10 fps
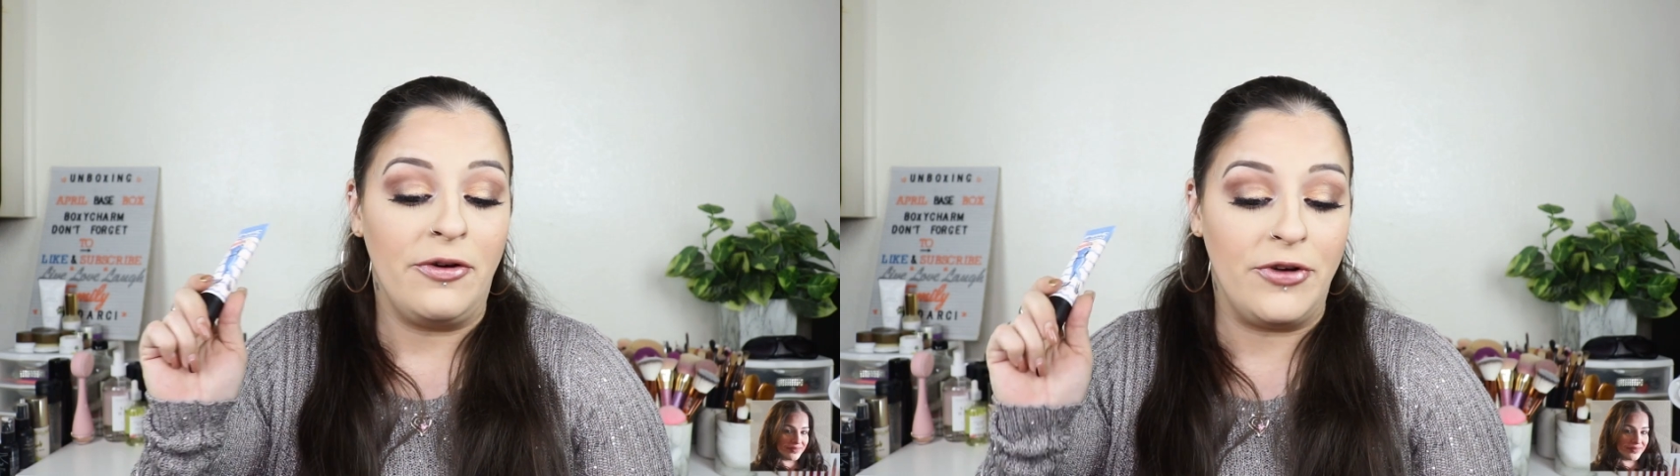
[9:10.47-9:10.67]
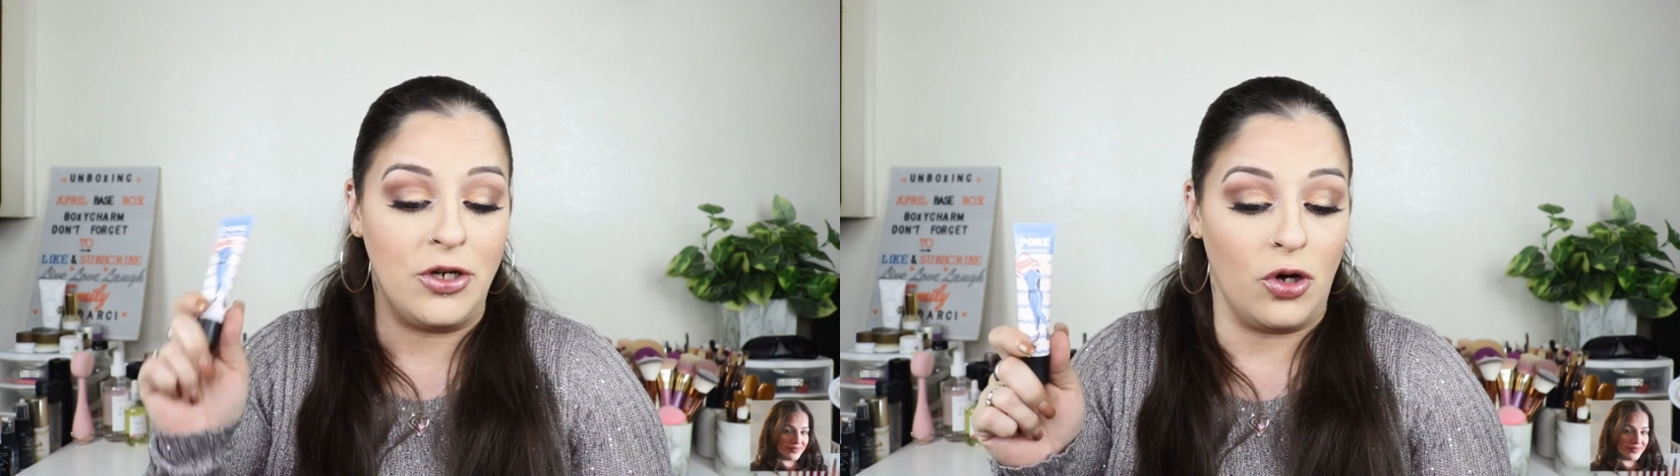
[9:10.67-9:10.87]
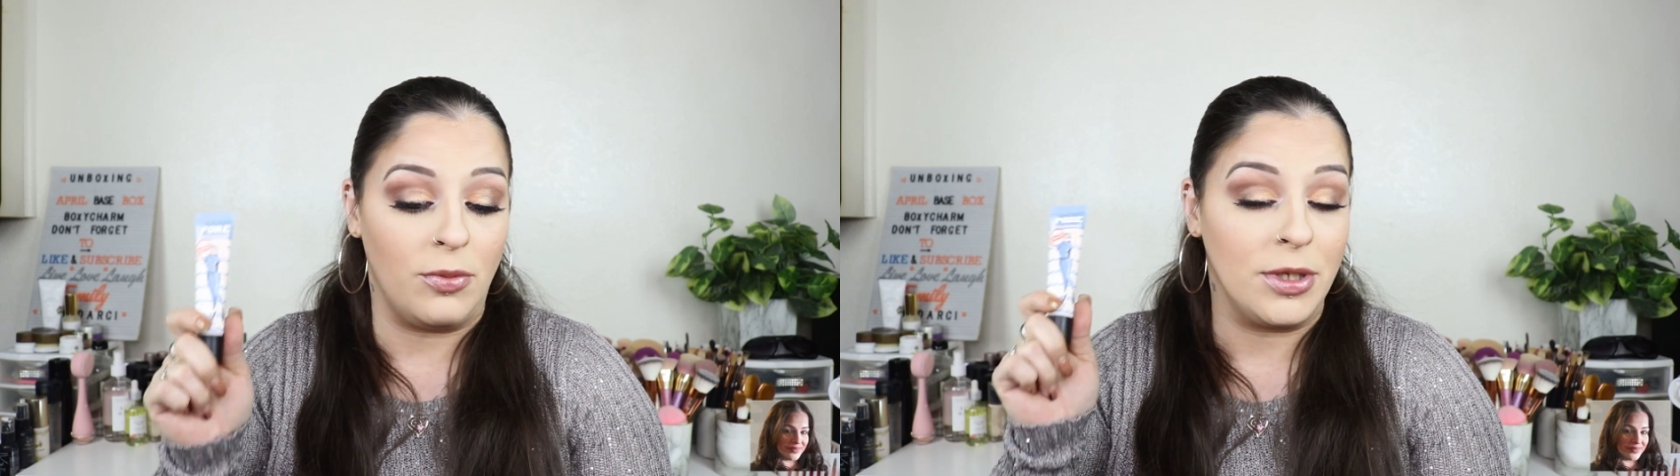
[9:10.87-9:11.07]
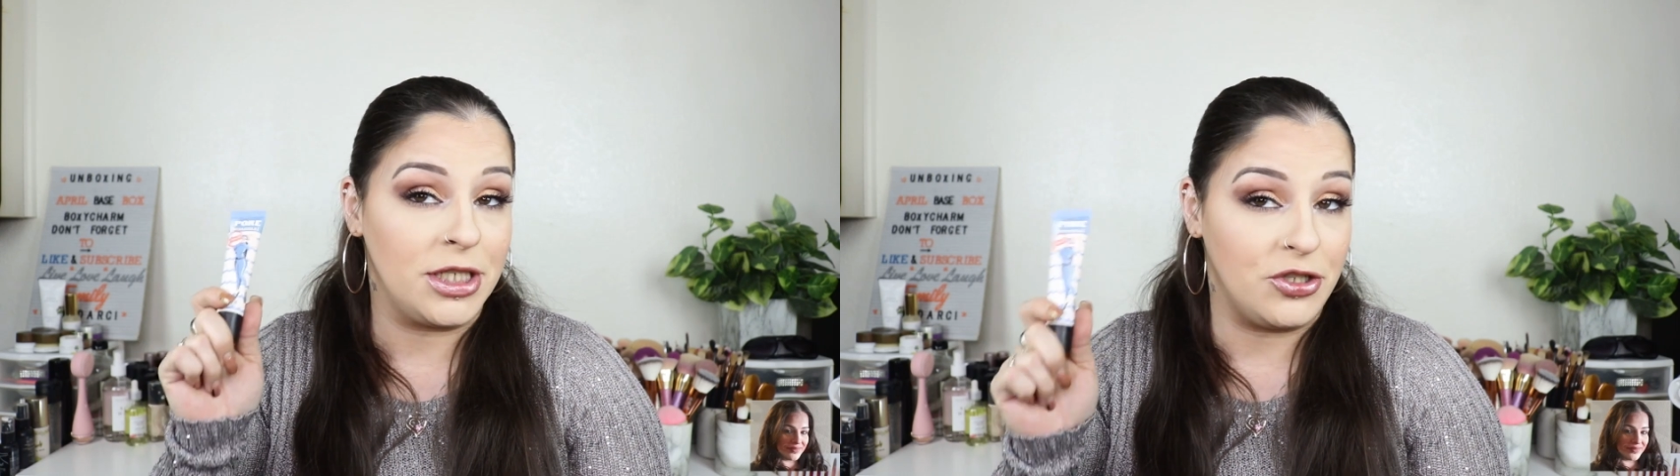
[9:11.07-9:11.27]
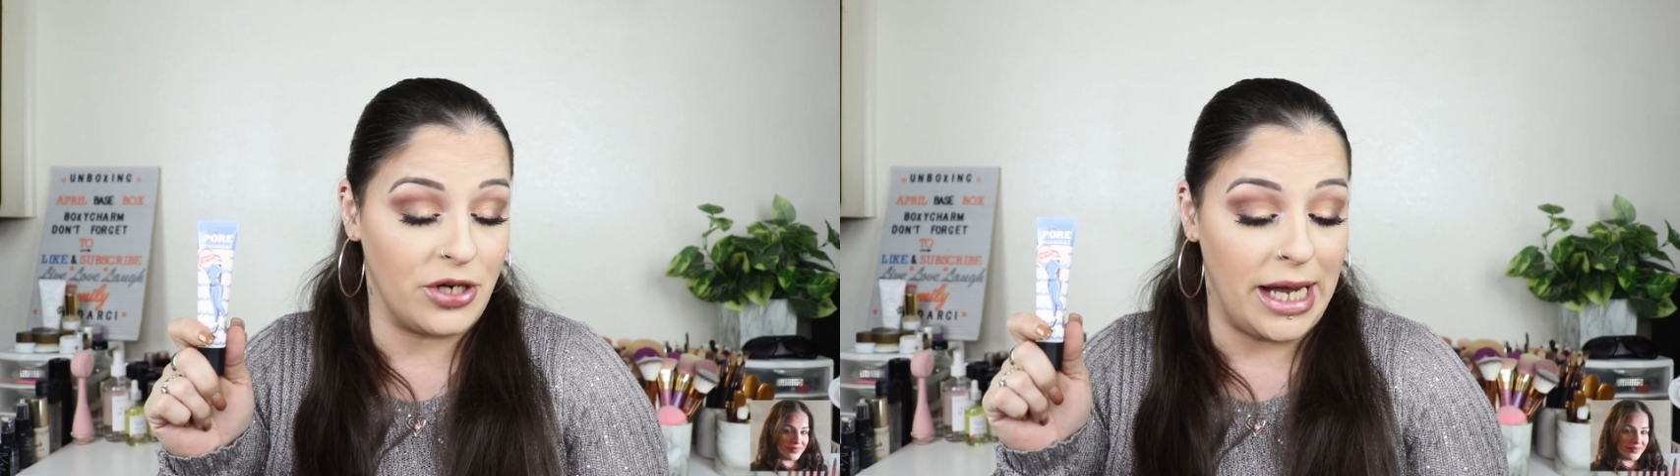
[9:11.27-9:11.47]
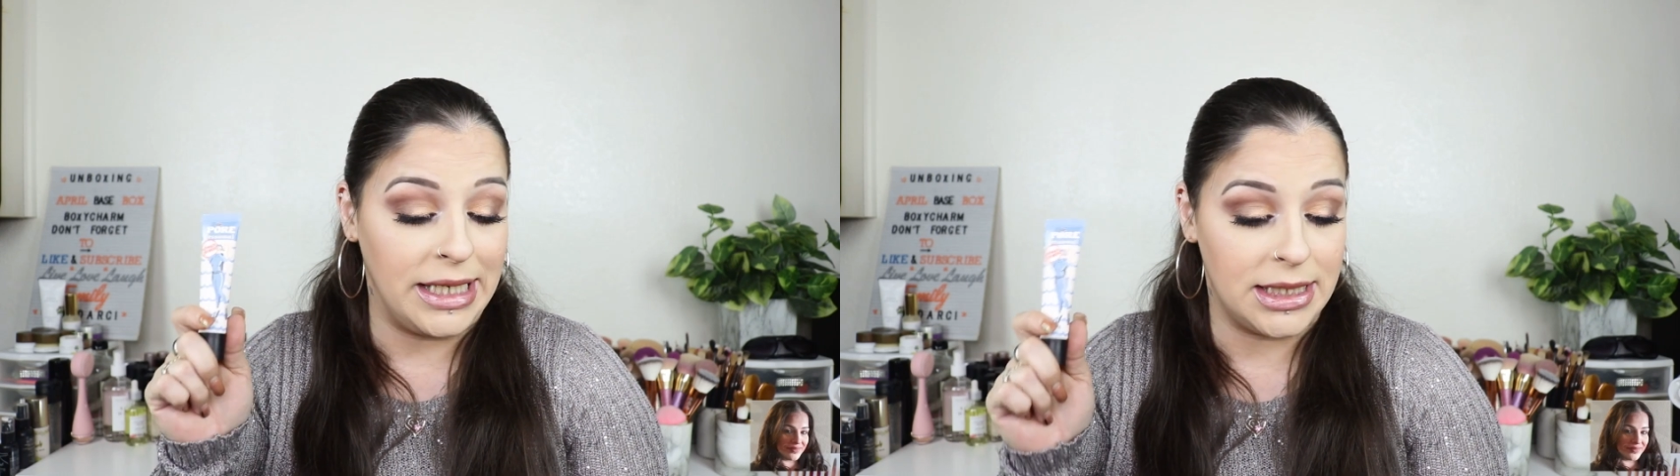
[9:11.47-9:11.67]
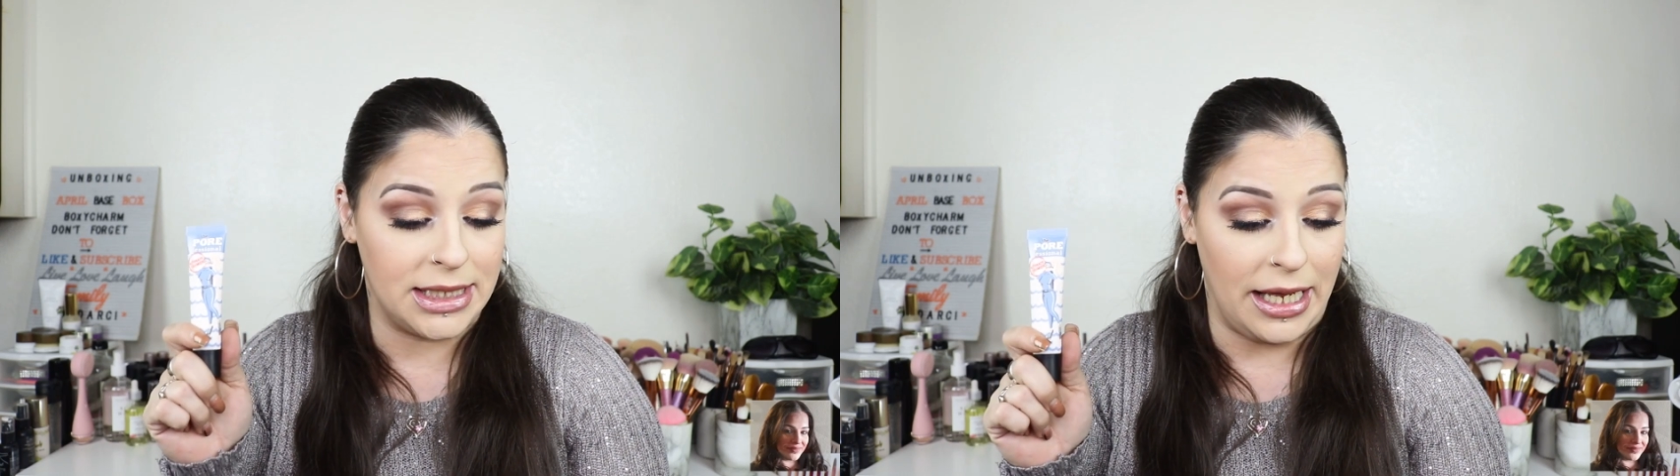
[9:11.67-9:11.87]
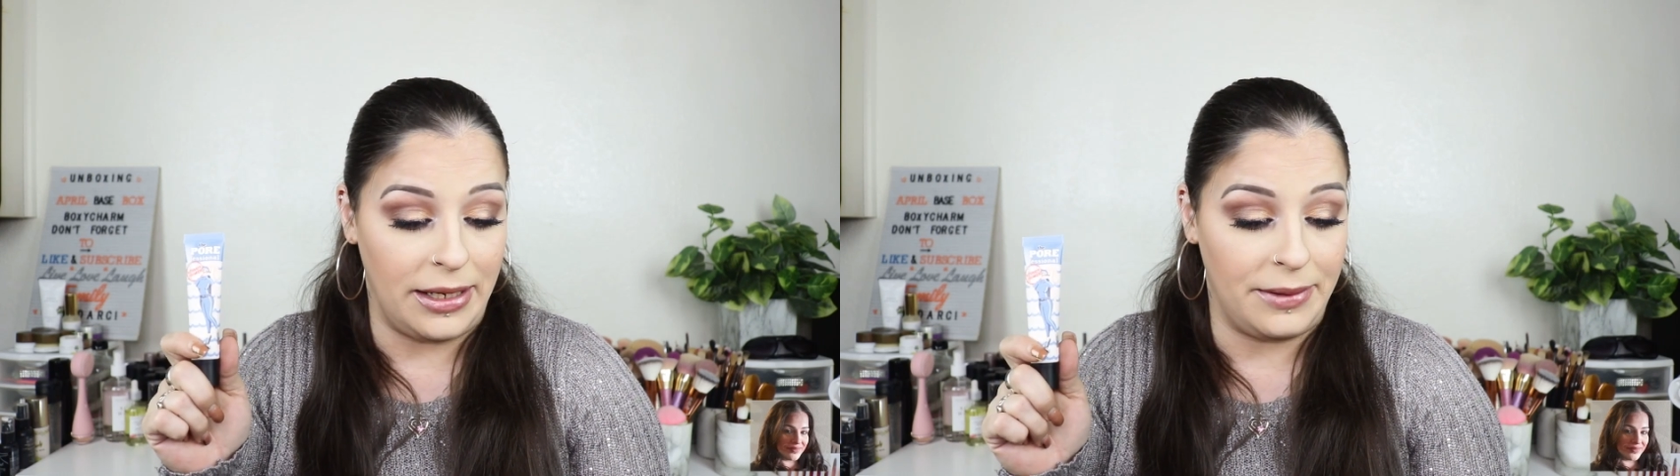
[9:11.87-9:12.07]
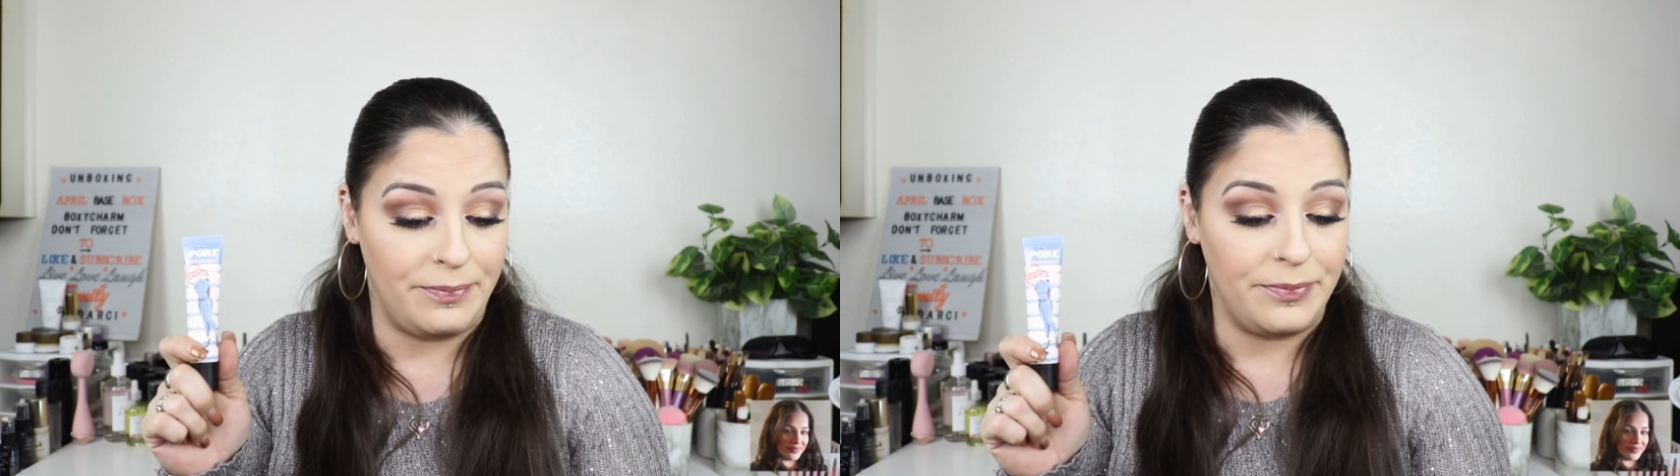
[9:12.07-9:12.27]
for normal to dry skin.